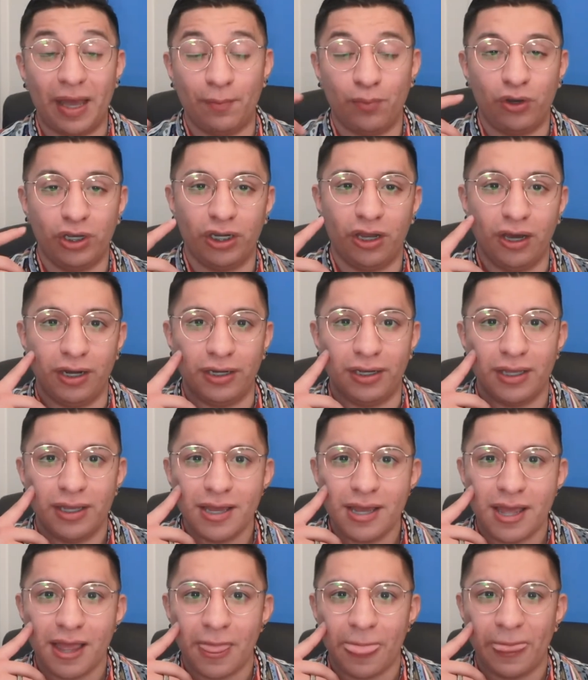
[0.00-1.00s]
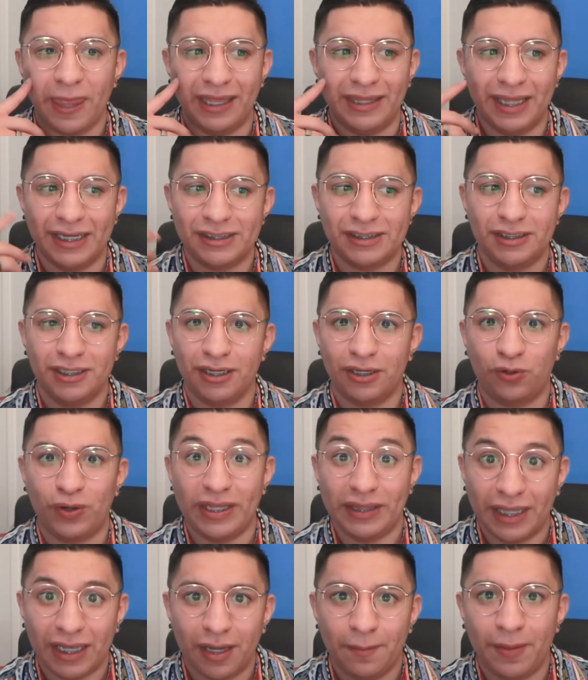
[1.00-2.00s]
that point on. And that's the
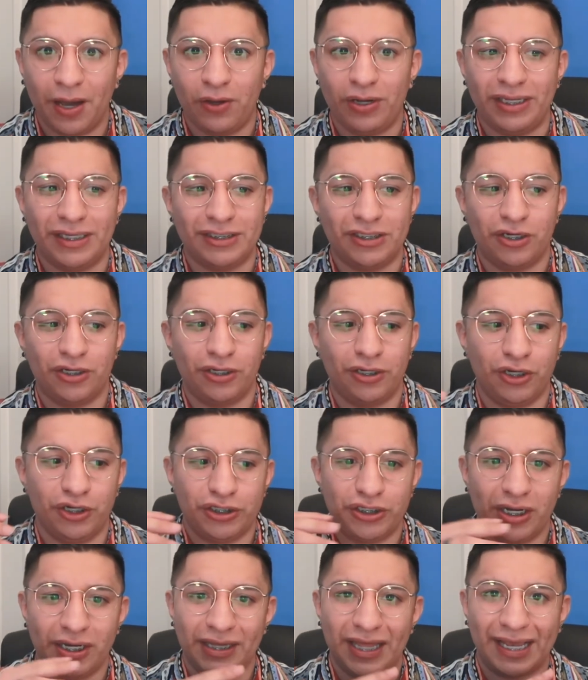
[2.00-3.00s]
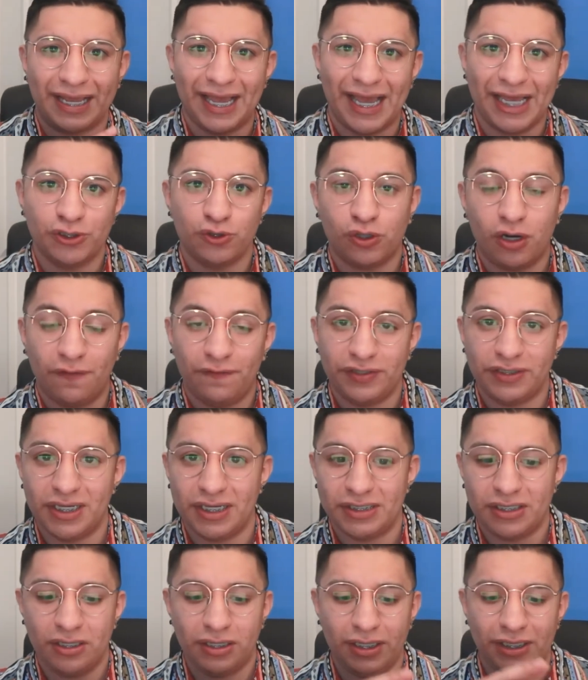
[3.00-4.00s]
great thing about it, is you're turning that casual
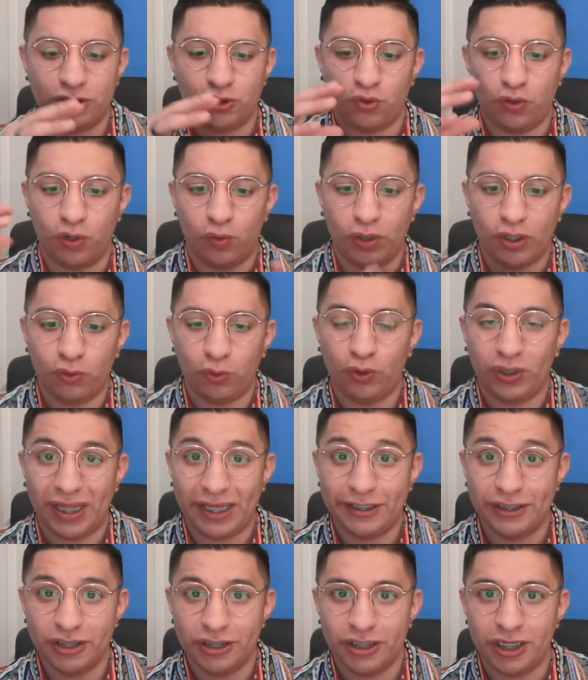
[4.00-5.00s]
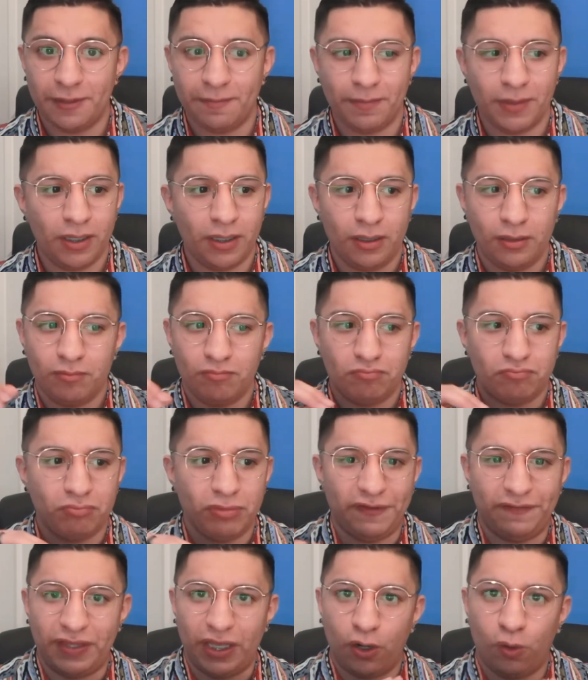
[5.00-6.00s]
conversation into a real relationship.
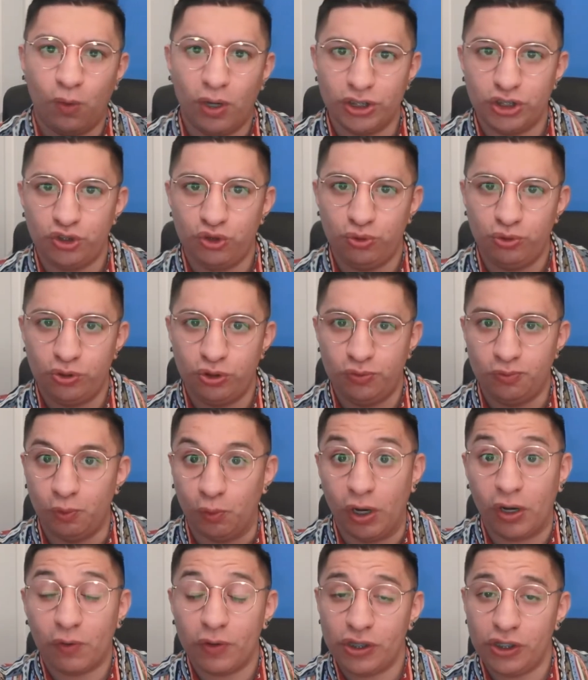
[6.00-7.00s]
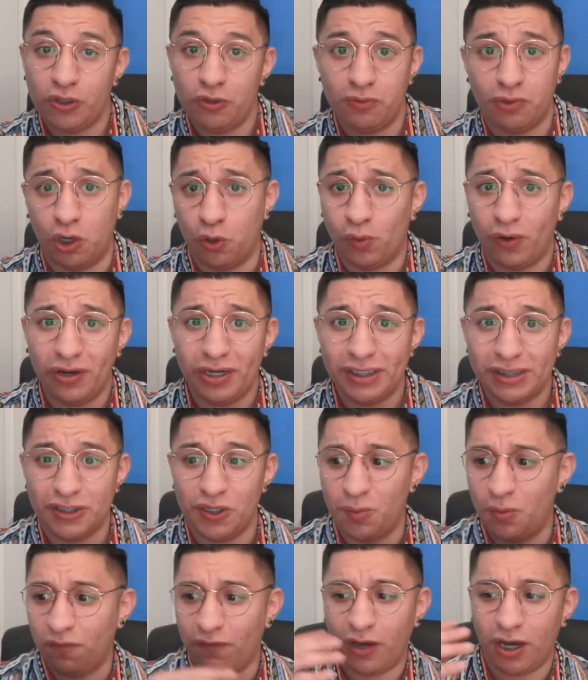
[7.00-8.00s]
If they don't want to work with you, no worries,
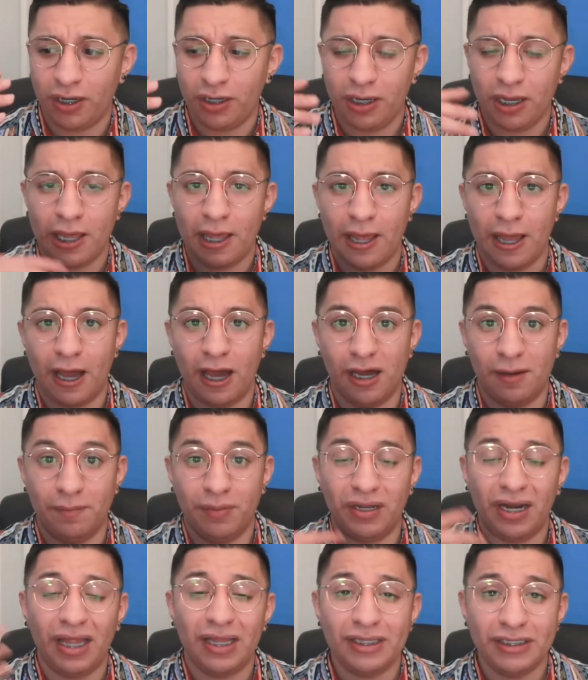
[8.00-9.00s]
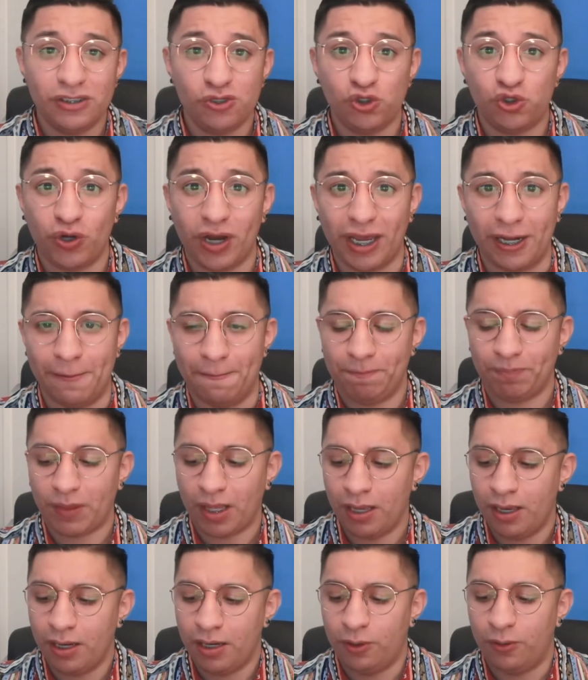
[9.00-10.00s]
you move on. But at least you tried,
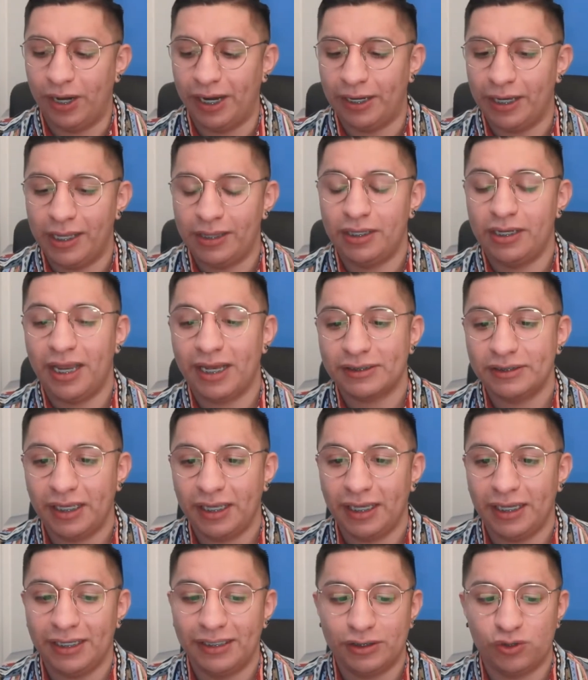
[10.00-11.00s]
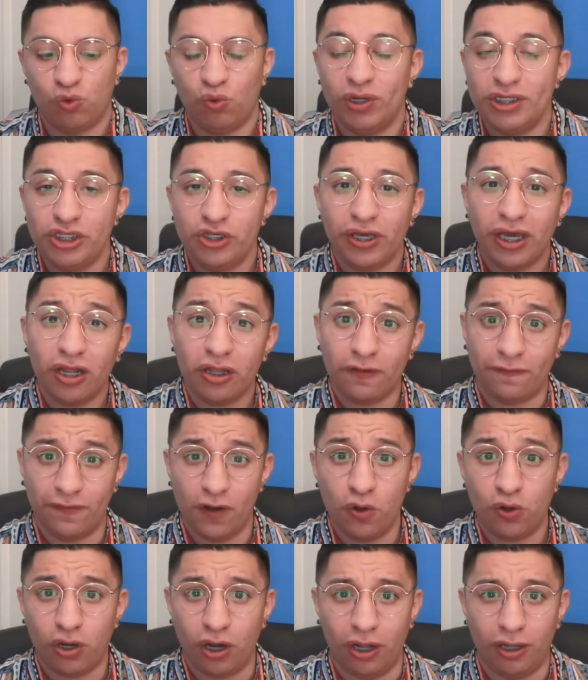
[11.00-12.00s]
right? And the next thing is, once you get on the
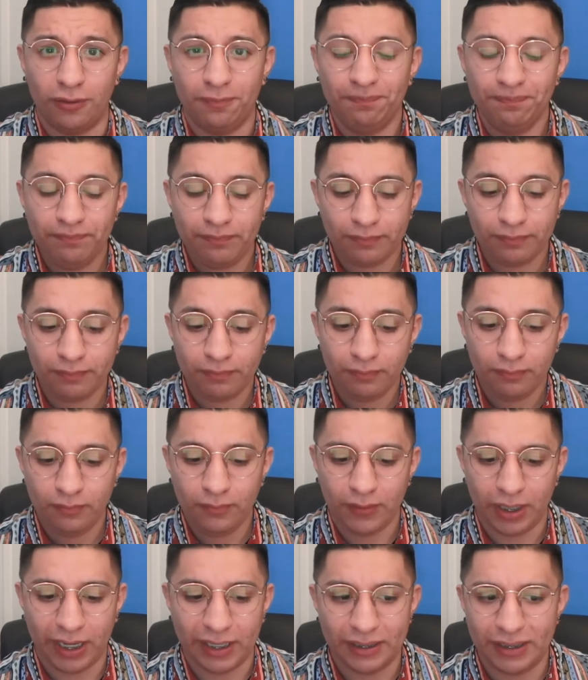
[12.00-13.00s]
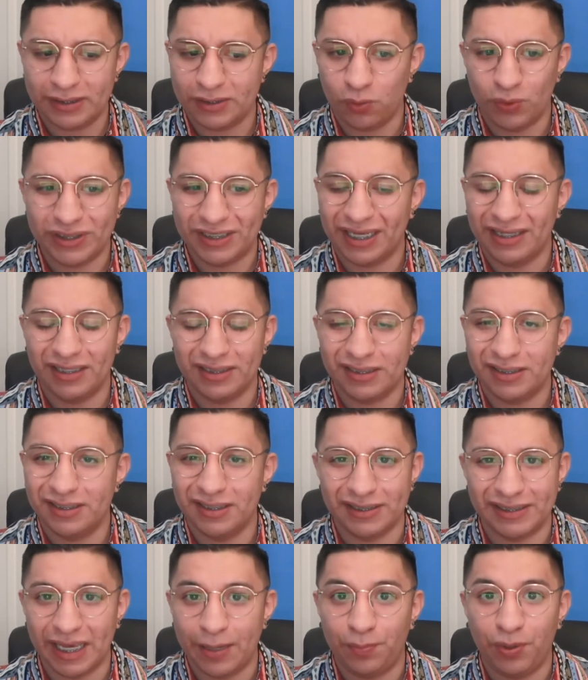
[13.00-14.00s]
phone call, and this, once again, this is
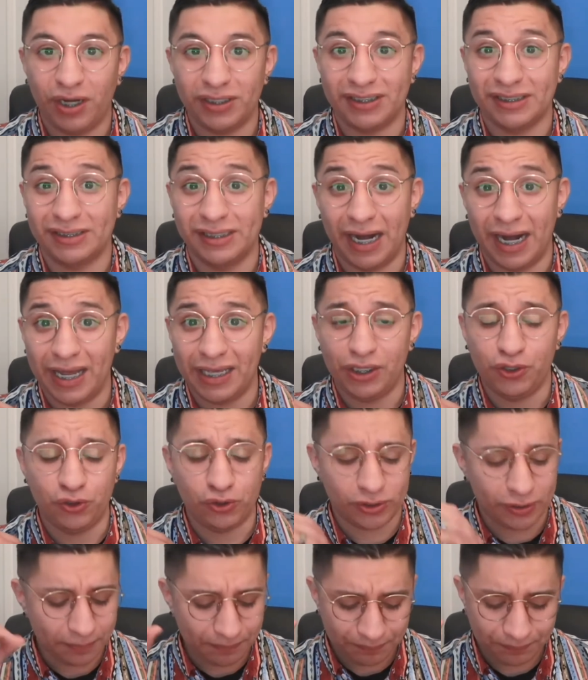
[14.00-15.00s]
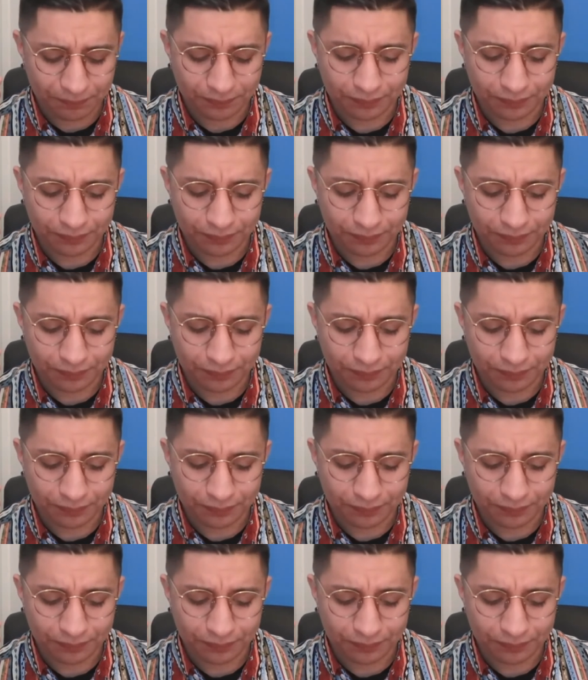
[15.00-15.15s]
the same process that I use